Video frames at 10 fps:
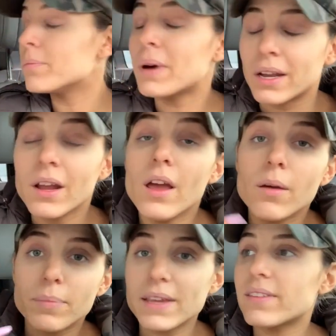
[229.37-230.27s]
But
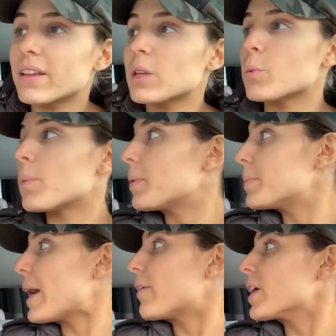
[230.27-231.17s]
basically, we're
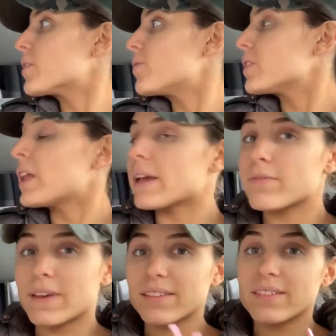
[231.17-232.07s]
preparing for like
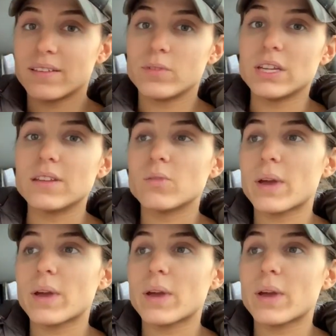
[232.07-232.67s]
festivities.